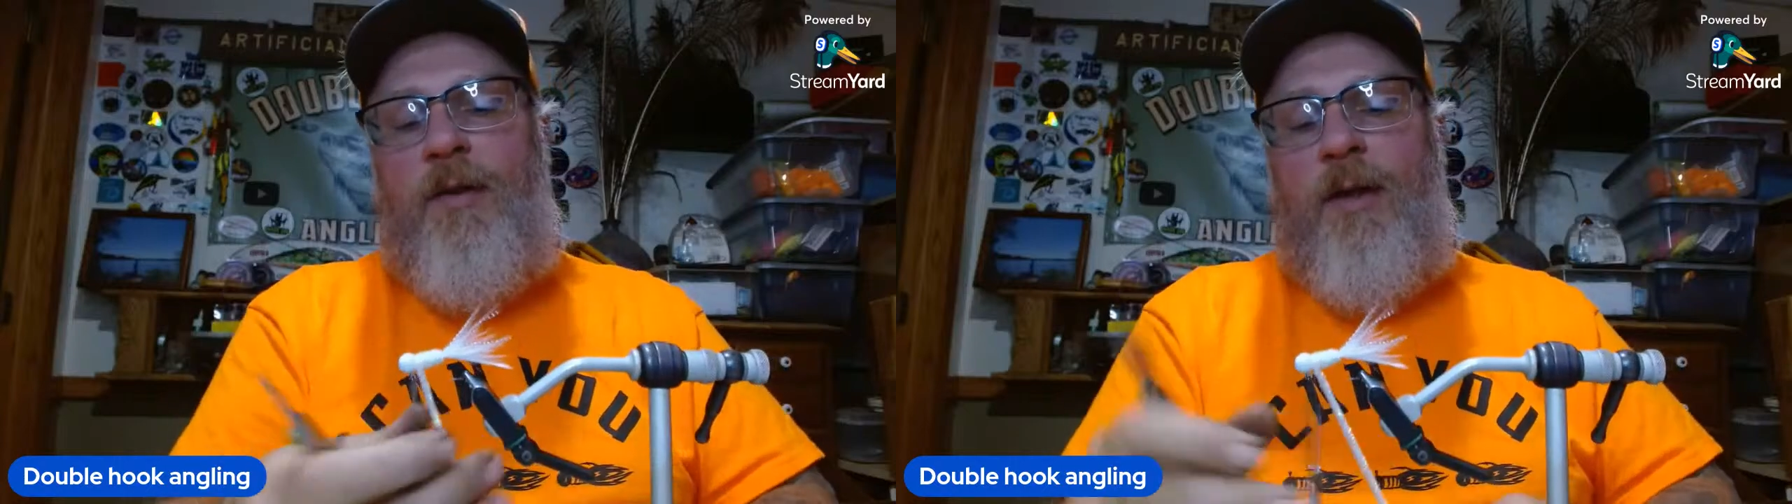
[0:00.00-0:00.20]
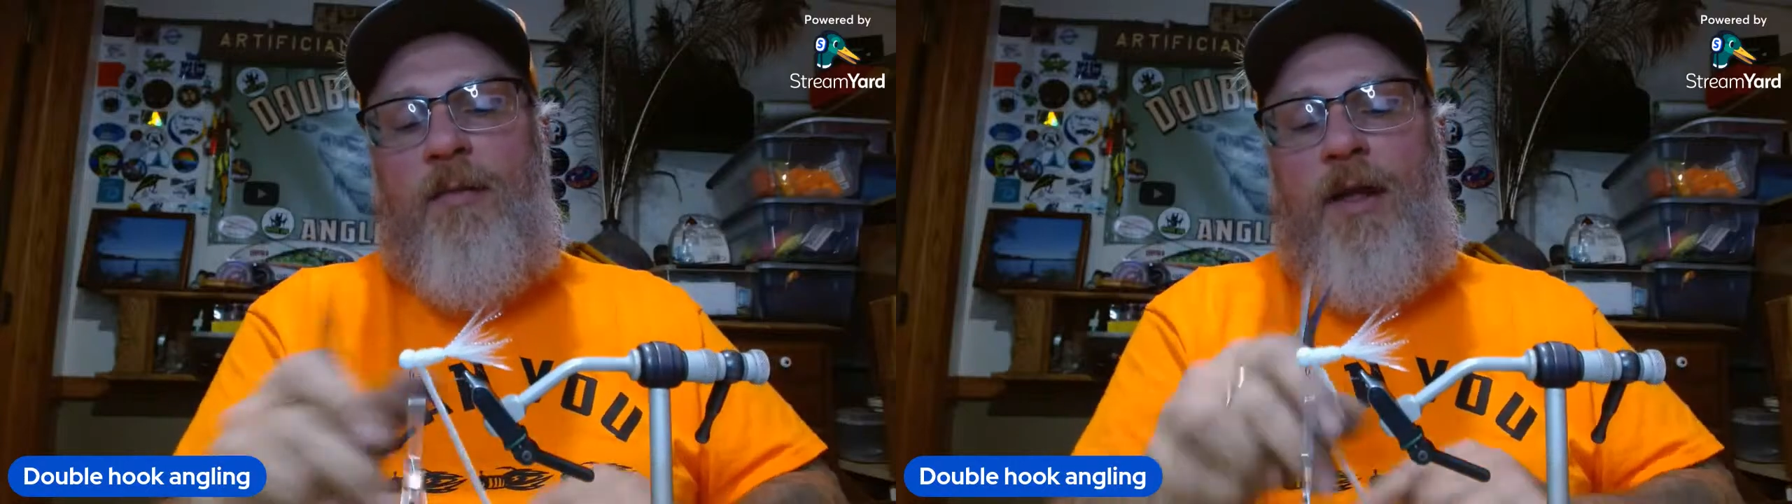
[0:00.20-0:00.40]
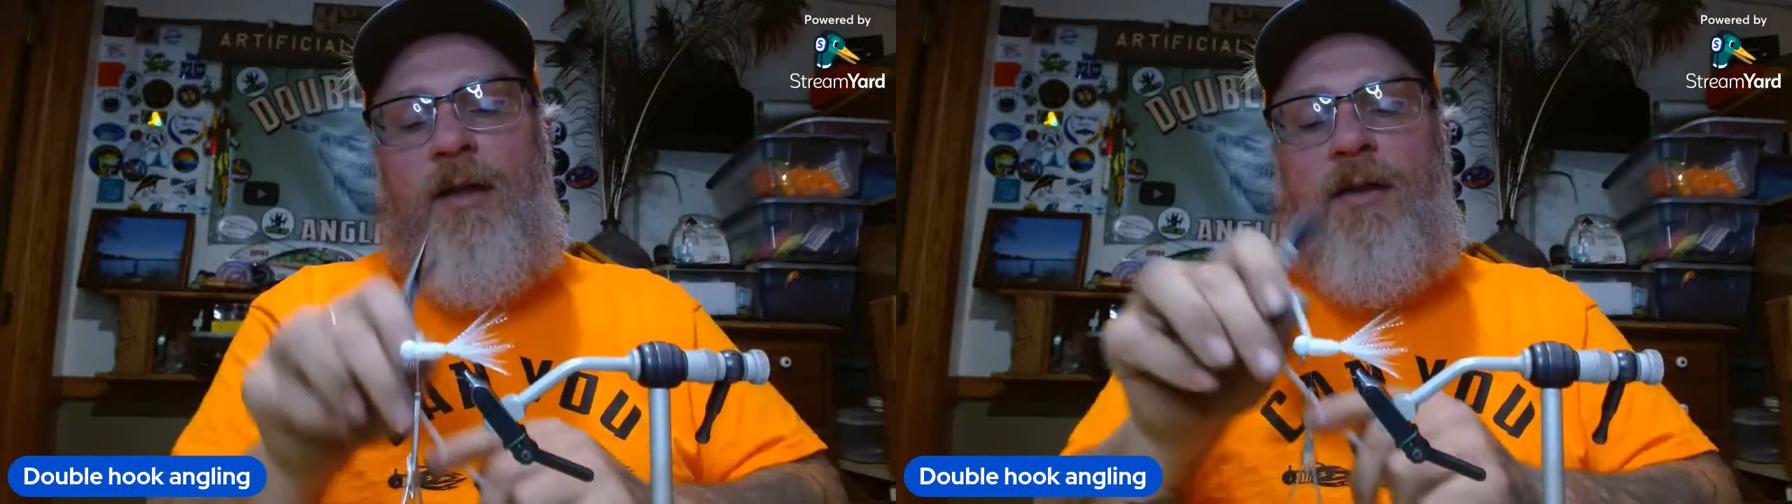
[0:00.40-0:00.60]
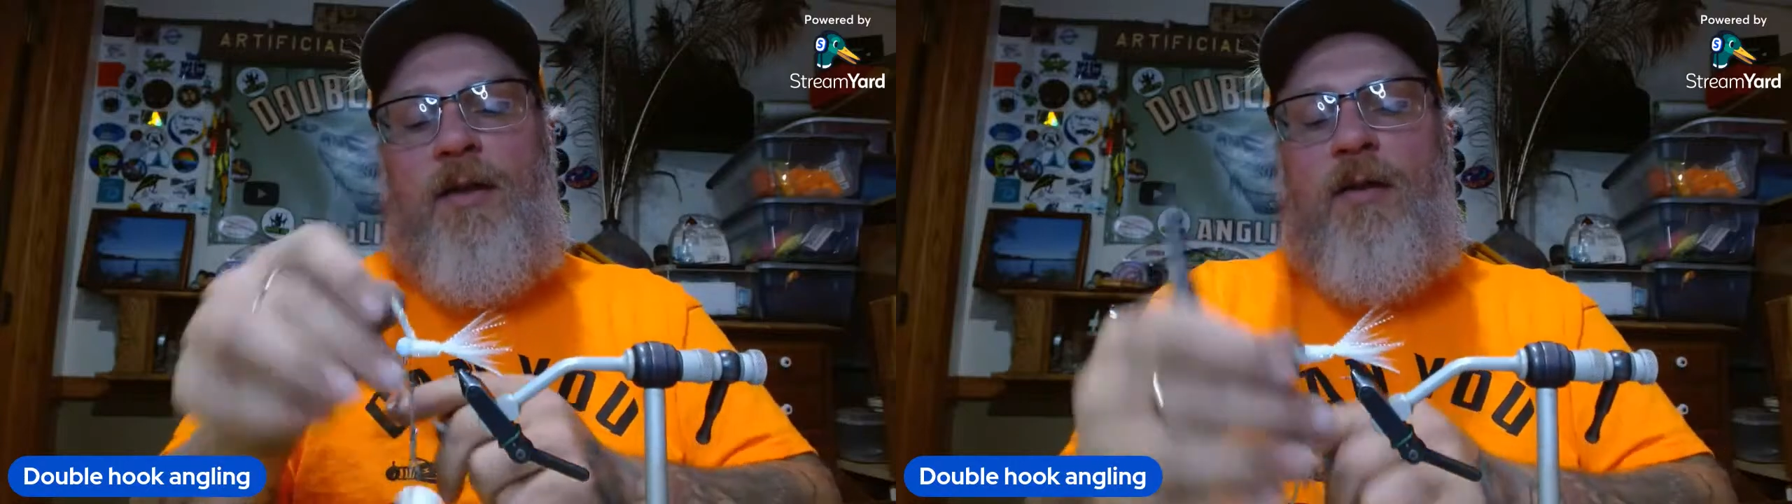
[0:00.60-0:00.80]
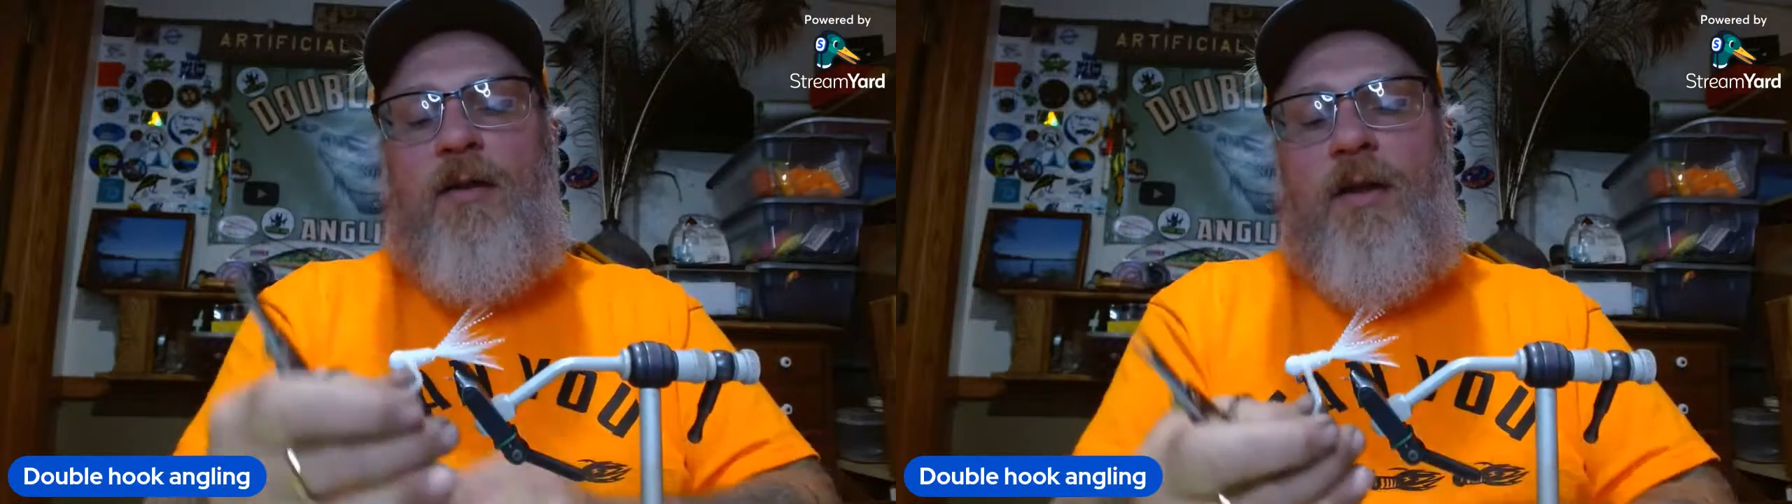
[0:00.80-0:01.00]
but I'm not gonna
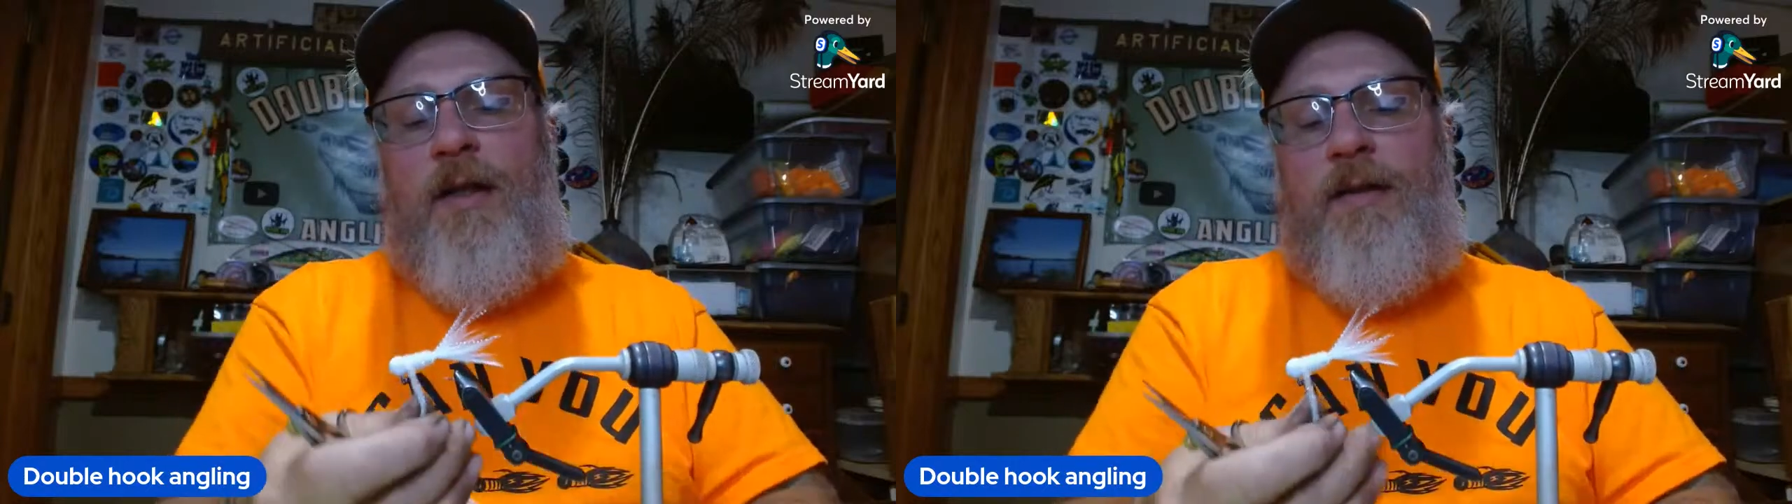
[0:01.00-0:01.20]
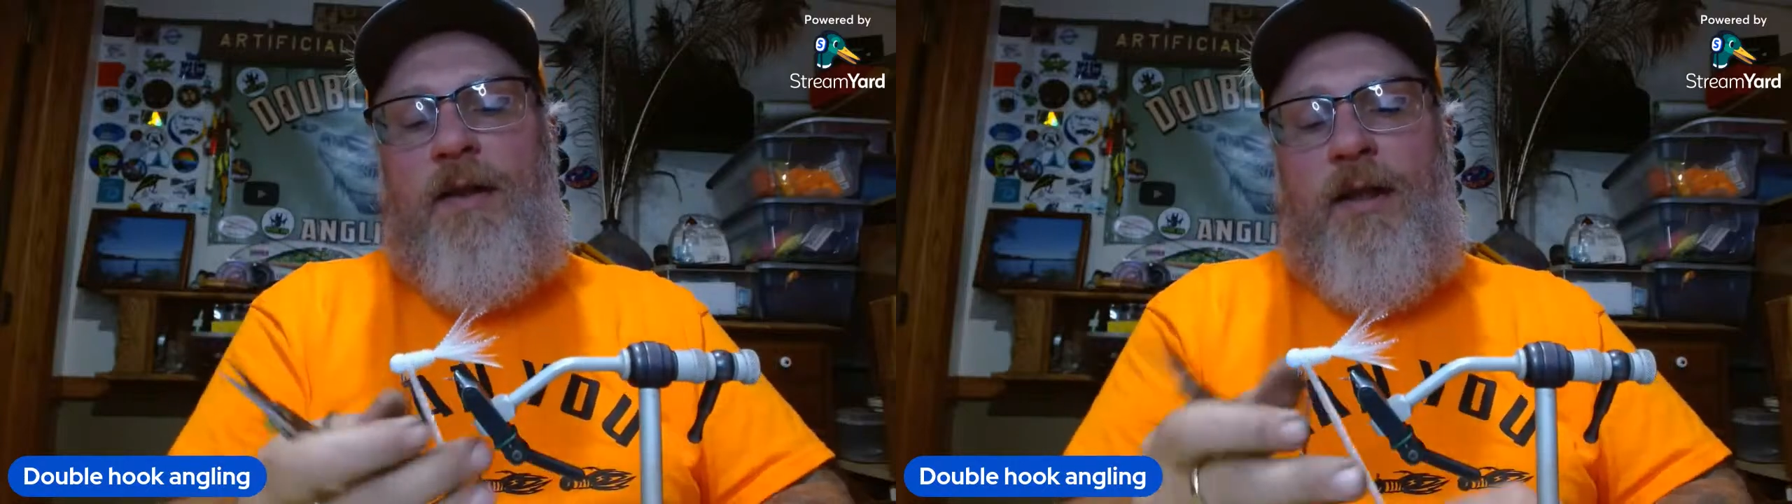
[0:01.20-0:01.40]
go crazy